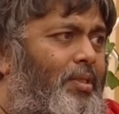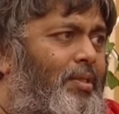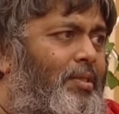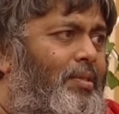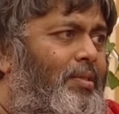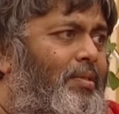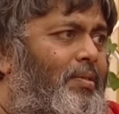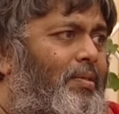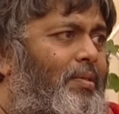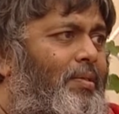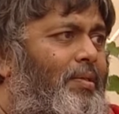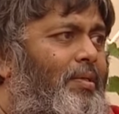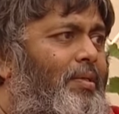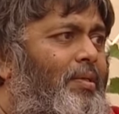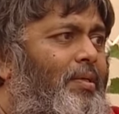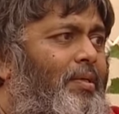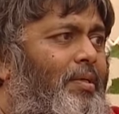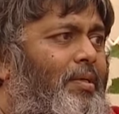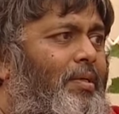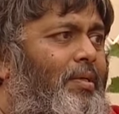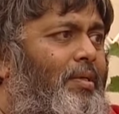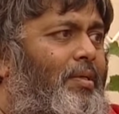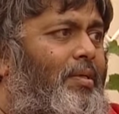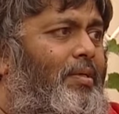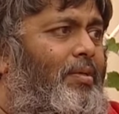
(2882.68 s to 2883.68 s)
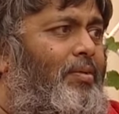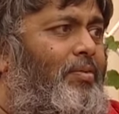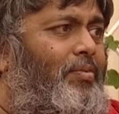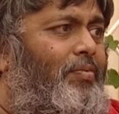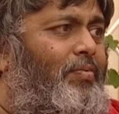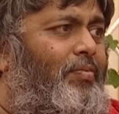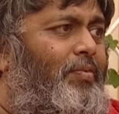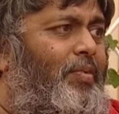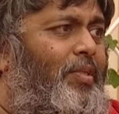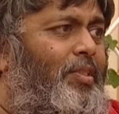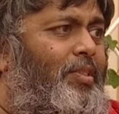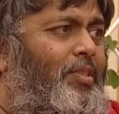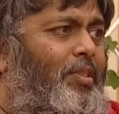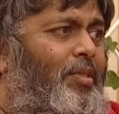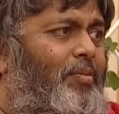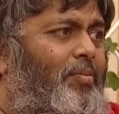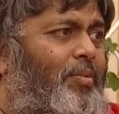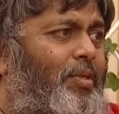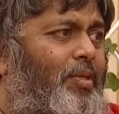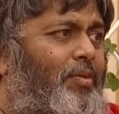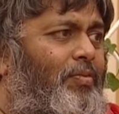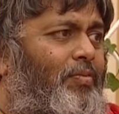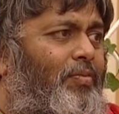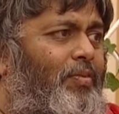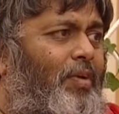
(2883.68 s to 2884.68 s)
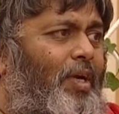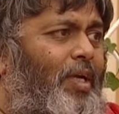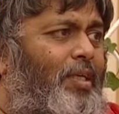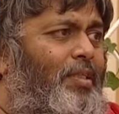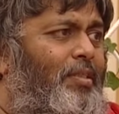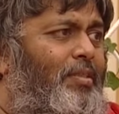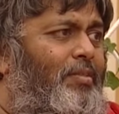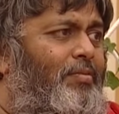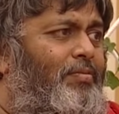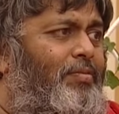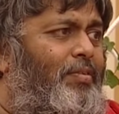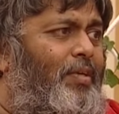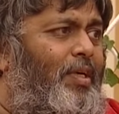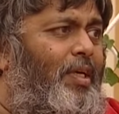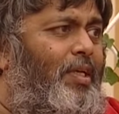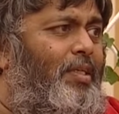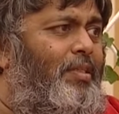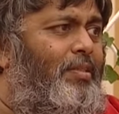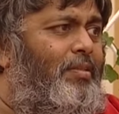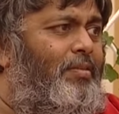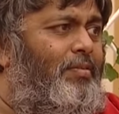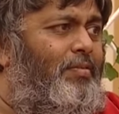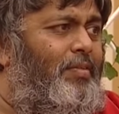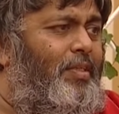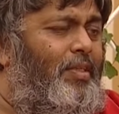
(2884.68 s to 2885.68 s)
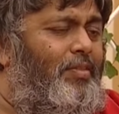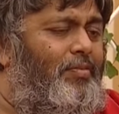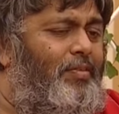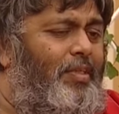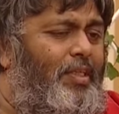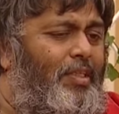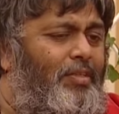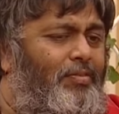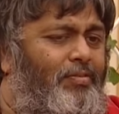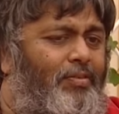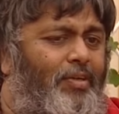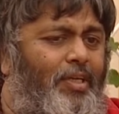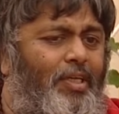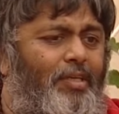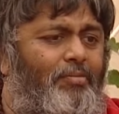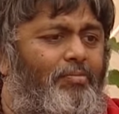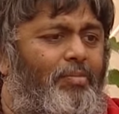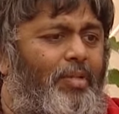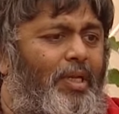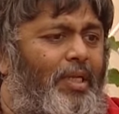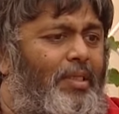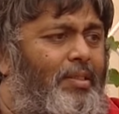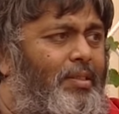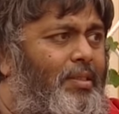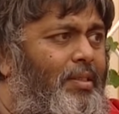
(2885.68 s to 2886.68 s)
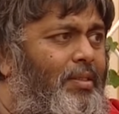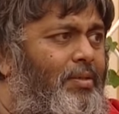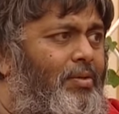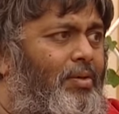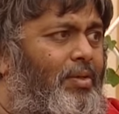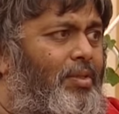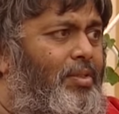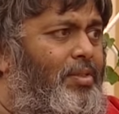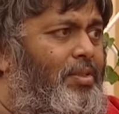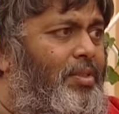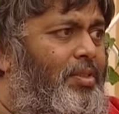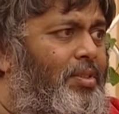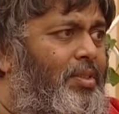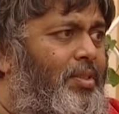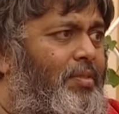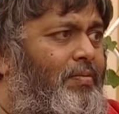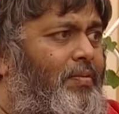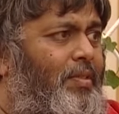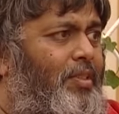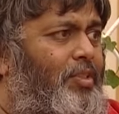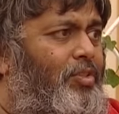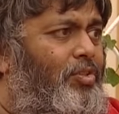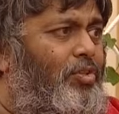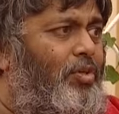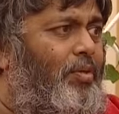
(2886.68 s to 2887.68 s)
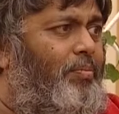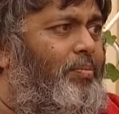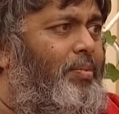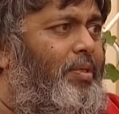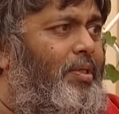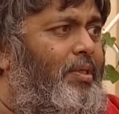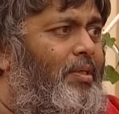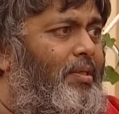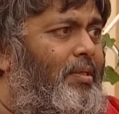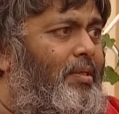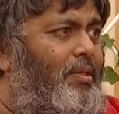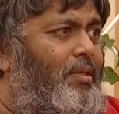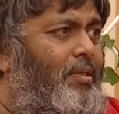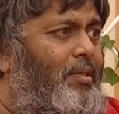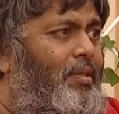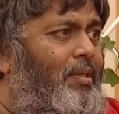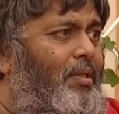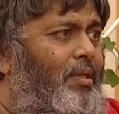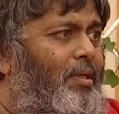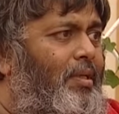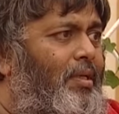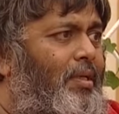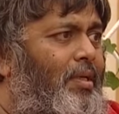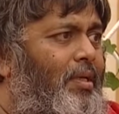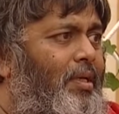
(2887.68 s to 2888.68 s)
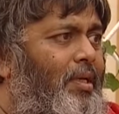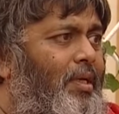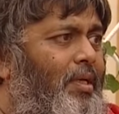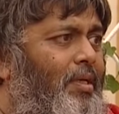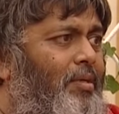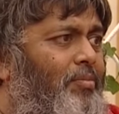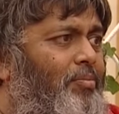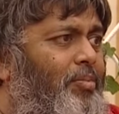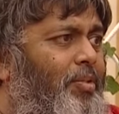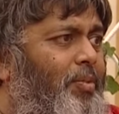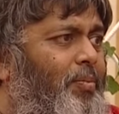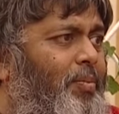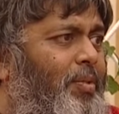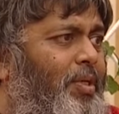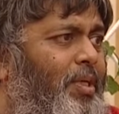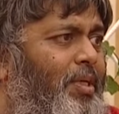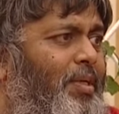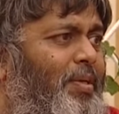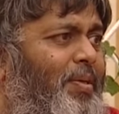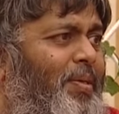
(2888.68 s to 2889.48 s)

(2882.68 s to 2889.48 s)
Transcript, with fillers: the uh, vegetable, fine, fine, when very fine plastic also she was chopping. And people are